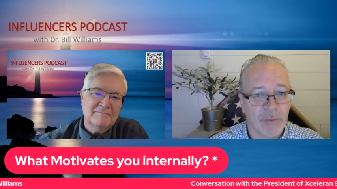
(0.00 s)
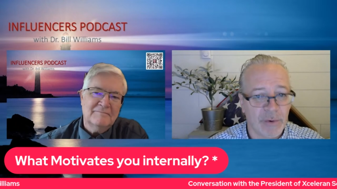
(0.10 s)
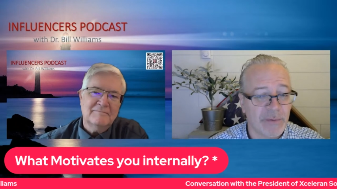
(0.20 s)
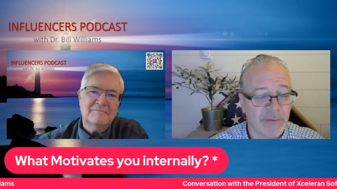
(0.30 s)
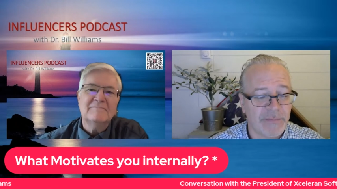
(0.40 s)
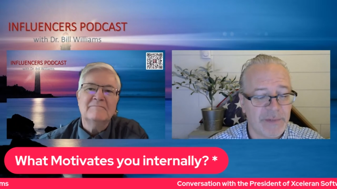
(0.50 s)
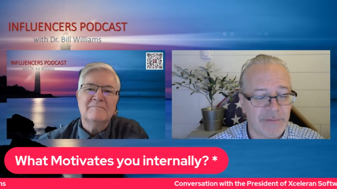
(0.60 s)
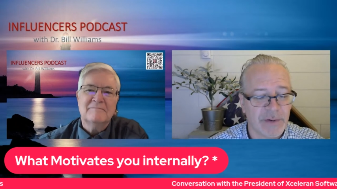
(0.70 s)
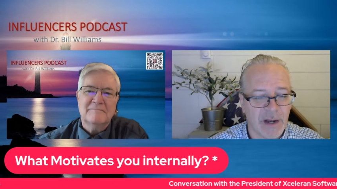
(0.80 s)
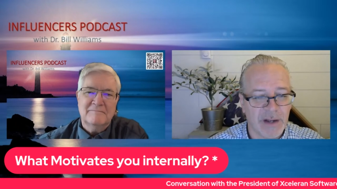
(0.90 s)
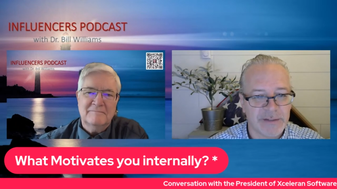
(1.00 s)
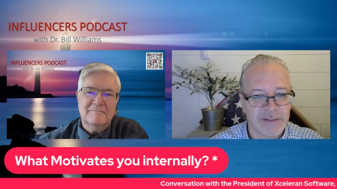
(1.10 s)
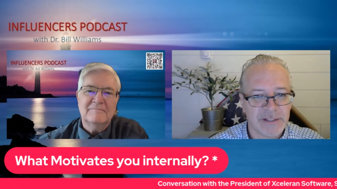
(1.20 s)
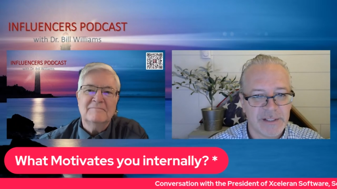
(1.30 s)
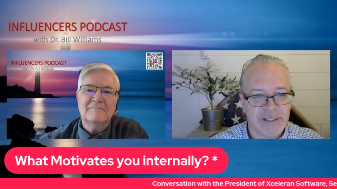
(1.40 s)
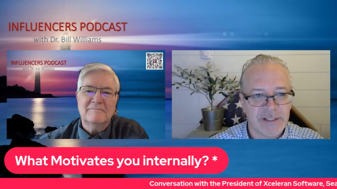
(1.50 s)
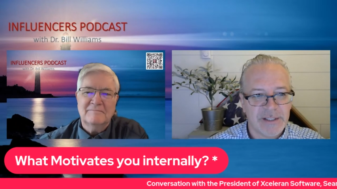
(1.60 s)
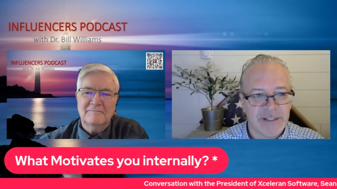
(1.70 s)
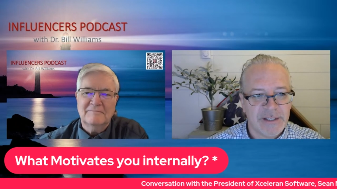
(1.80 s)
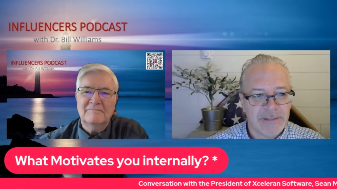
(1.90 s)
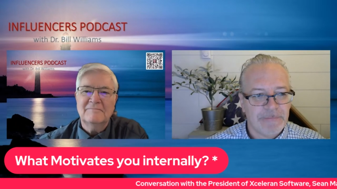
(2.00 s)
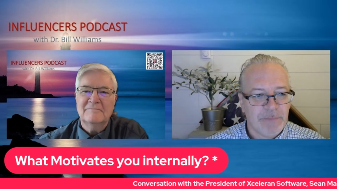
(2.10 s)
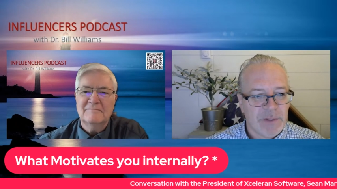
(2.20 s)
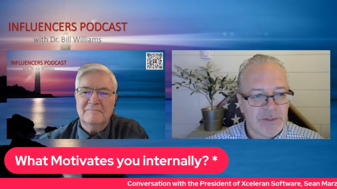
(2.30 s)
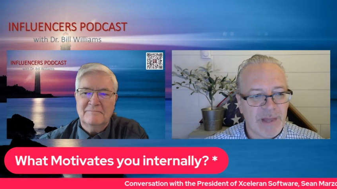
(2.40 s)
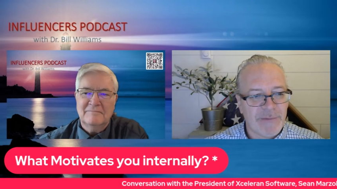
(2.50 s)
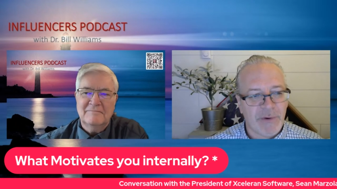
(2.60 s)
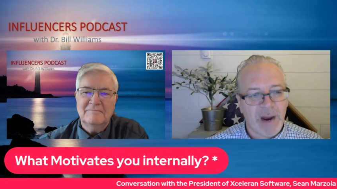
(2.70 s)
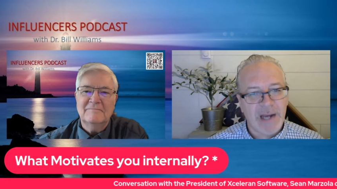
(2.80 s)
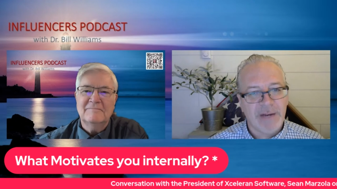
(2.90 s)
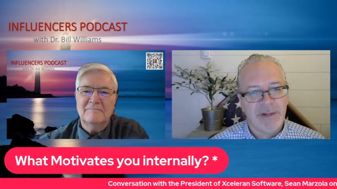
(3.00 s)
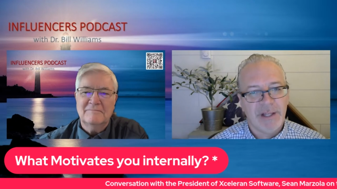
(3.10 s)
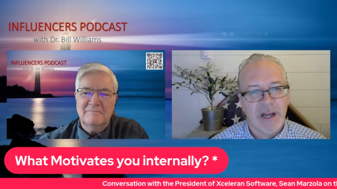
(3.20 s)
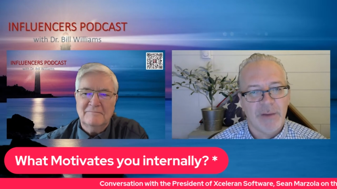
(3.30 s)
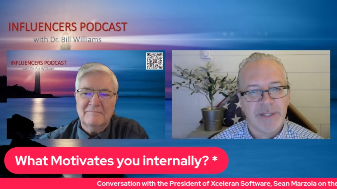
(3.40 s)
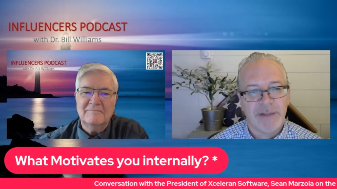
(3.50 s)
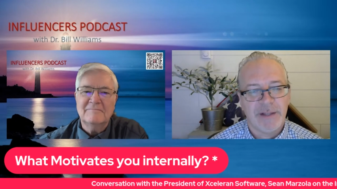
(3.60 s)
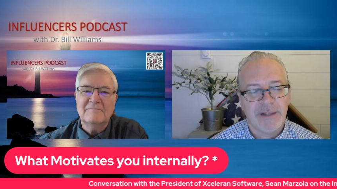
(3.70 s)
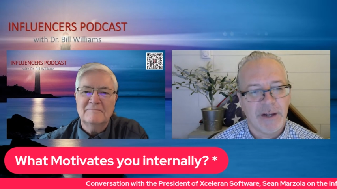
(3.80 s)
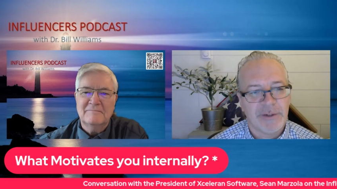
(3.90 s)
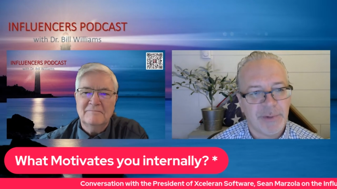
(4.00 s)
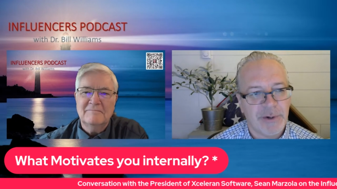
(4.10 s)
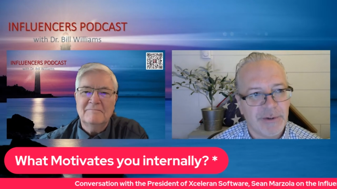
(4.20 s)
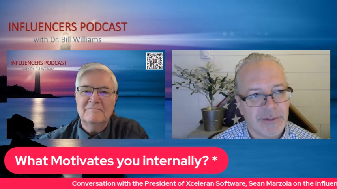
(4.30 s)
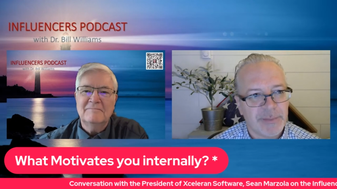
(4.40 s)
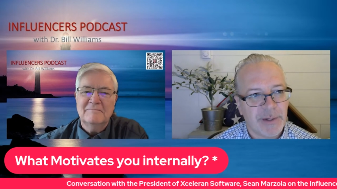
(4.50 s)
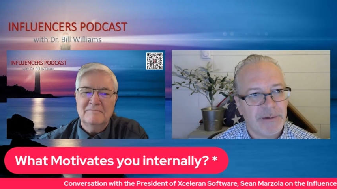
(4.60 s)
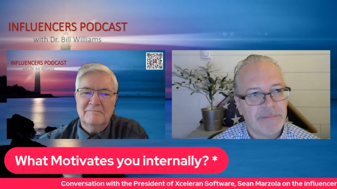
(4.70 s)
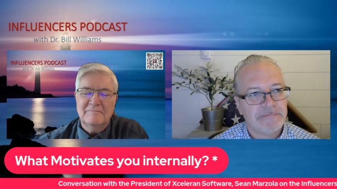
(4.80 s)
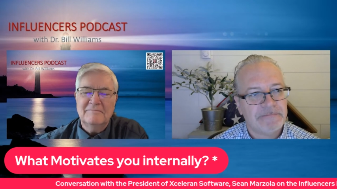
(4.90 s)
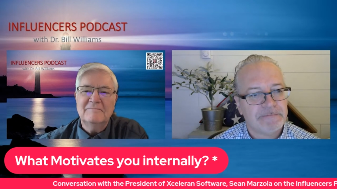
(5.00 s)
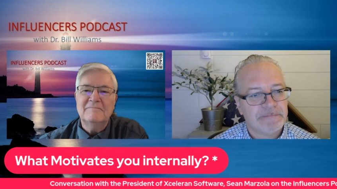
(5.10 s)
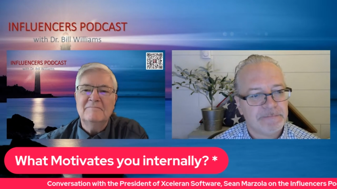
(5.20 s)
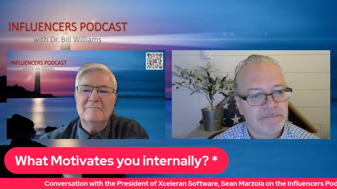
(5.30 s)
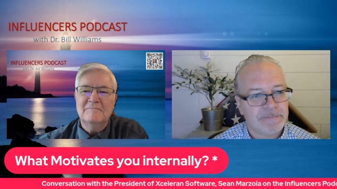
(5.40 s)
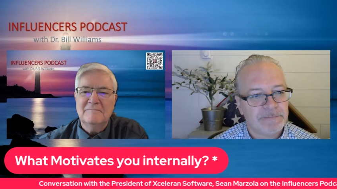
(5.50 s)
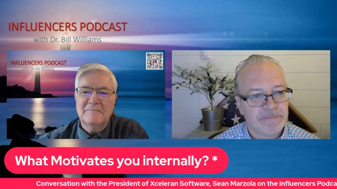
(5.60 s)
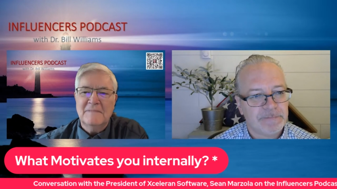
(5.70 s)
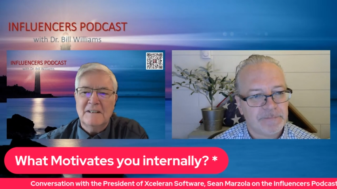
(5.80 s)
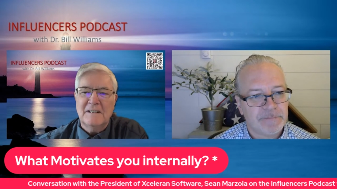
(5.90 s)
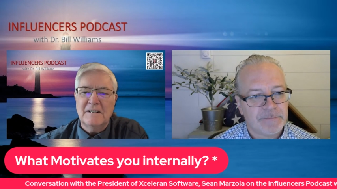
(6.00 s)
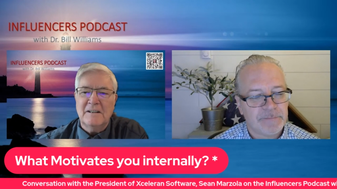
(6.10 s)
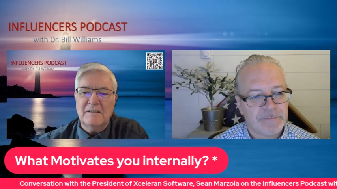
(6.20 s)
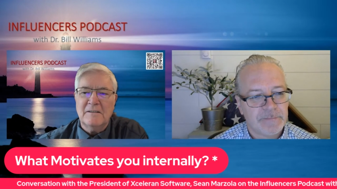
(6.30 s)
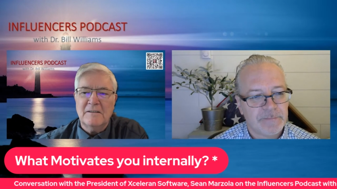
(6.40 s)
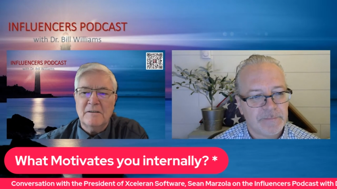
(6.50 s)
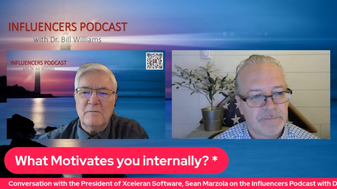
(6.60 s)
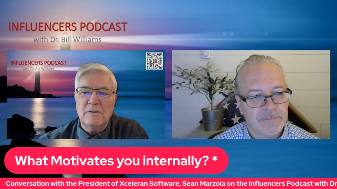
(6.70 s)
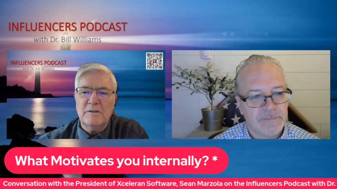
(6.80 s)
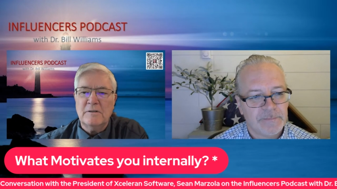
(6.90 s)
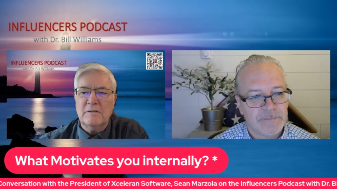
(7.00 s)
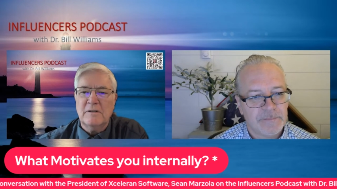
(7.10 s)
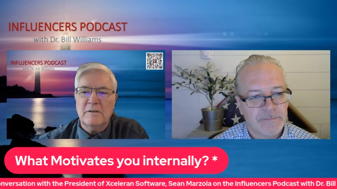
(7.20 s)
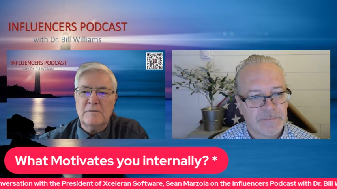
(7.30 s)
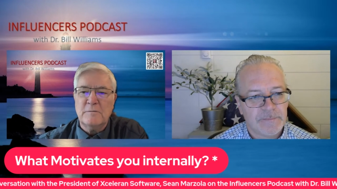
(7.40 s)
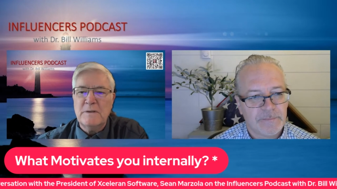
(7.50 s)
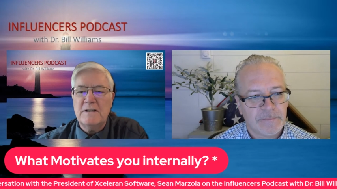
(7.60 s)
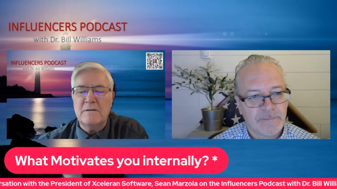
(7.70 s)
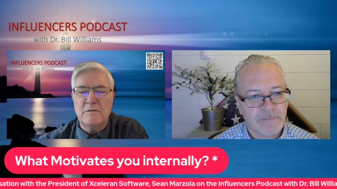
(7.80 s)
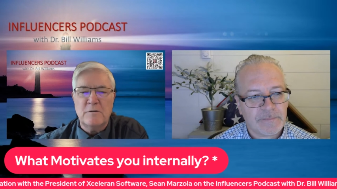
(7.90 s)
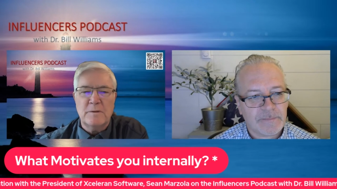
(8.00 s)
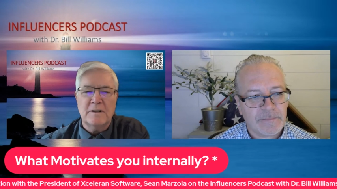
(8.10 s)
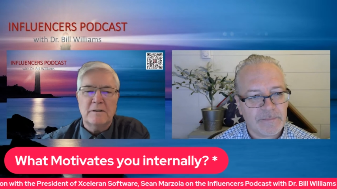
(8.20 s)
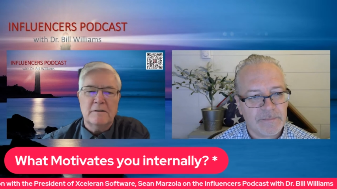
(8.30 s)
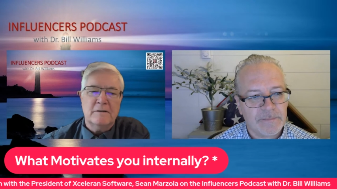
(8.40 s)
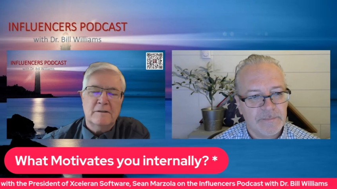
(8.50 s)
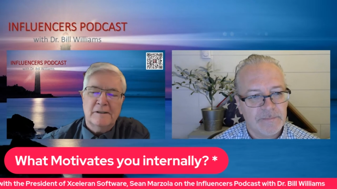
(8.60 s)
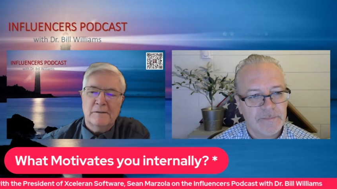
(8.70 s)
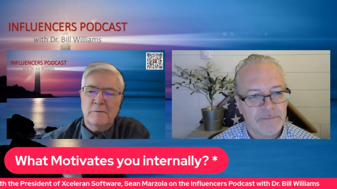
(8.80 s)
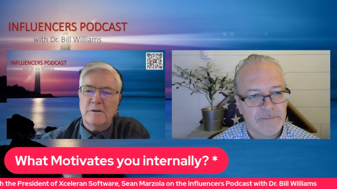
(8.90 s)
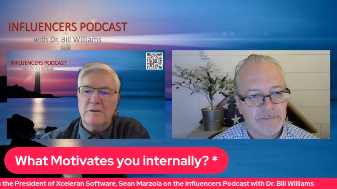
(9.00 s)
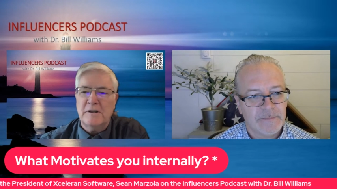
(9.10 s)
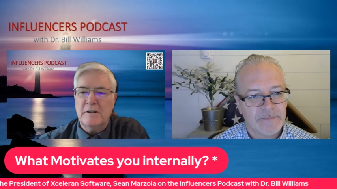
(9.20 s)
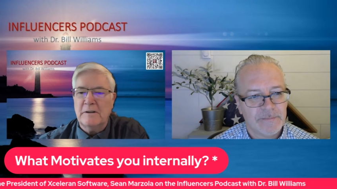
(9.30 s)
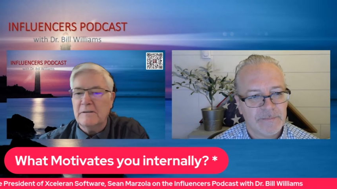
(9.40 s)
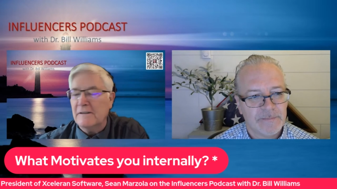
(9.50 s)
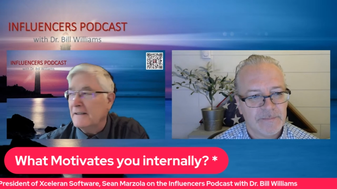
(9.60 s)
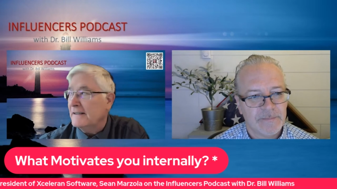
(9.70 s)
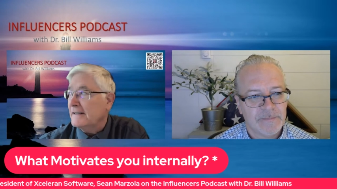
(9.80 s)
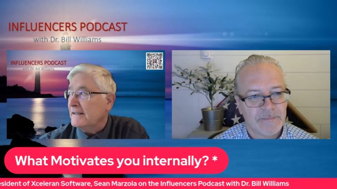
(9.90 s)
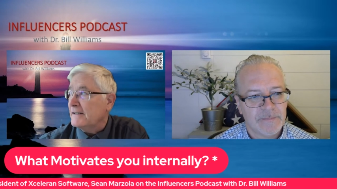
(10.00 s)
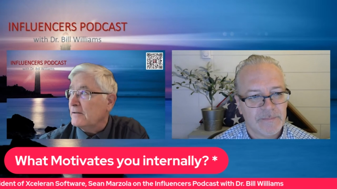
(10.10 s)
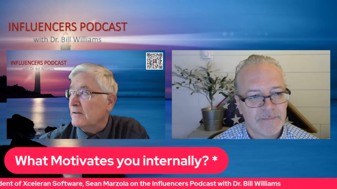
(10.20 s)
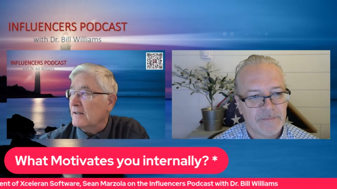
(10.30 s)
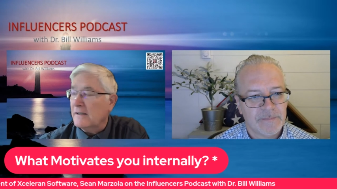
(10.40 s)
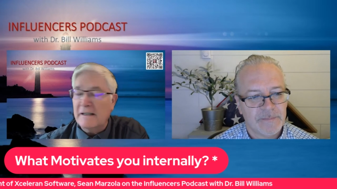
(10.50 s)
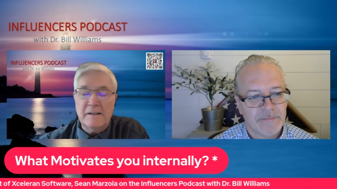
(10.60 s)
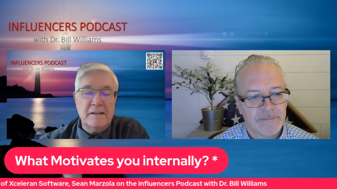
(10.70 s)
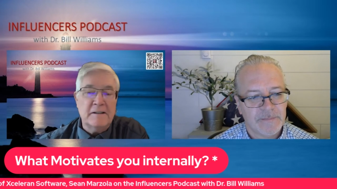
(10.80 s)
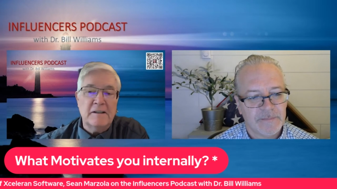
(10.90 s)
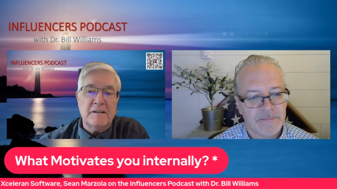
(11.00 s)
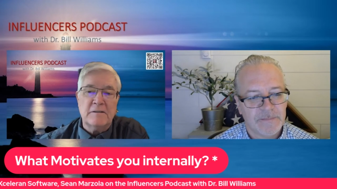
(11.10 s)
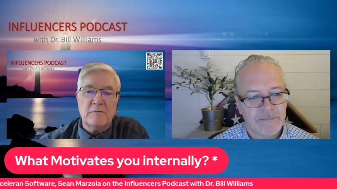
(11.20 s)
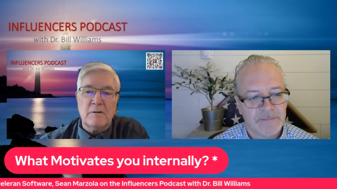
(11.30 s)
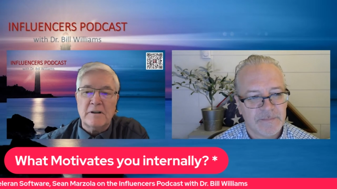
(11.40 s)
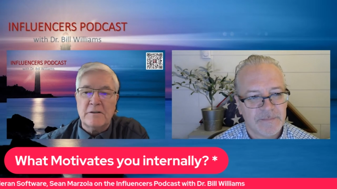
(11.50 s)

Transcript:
Speaker 1: or different kinds so that variety really helps i think the entrepreneurial spirit
Speaker 2: yeah you're really uh, speaking to me when you say your add strikes